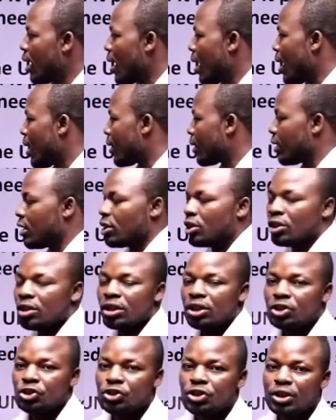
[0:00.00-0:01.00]
are
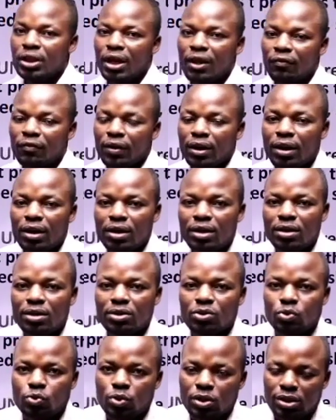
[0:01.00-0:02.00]
in Geneva,
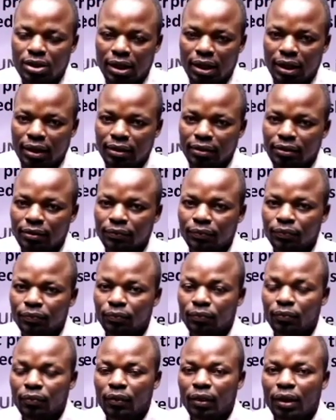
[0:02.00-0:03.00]
Switzerland.
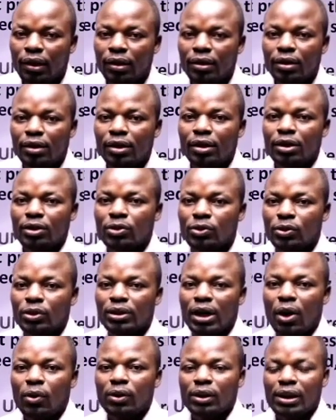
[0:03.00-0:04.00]
Good.
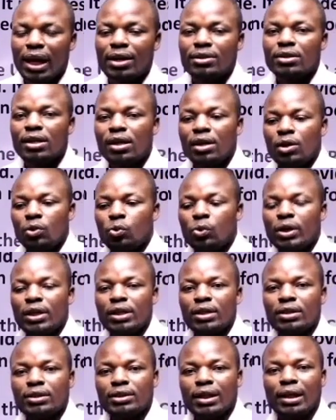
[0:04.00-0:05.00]
Now, class,
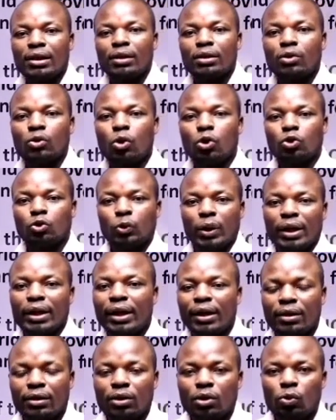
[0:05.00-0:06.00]
we shall go through
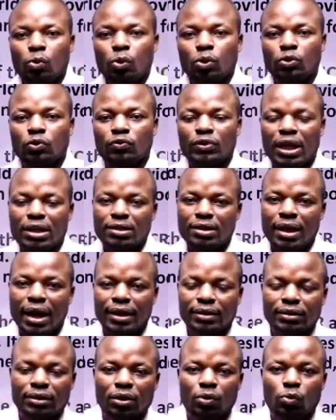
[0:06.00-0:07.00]
again what we've just
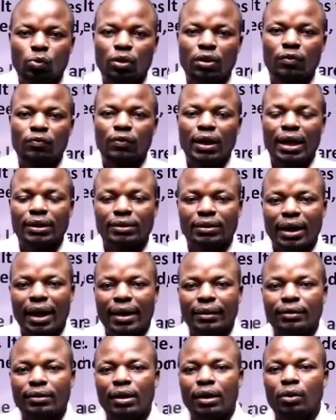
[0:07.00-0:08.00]
learned. We've looked
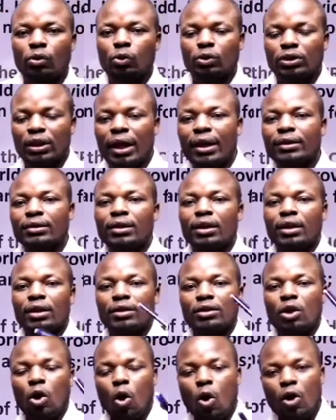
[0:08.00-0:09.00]
at
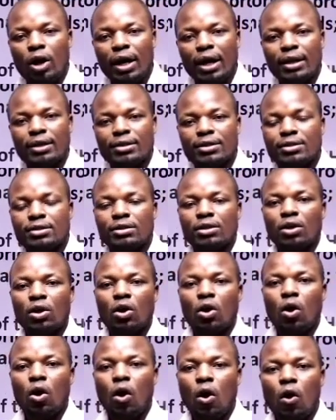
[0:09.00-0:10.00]
the organs
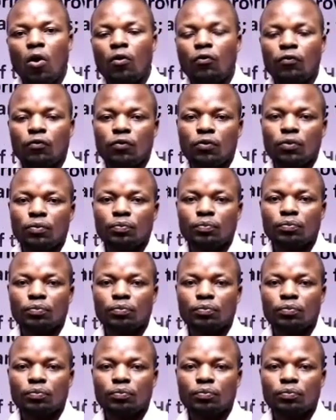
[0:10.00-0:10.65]
of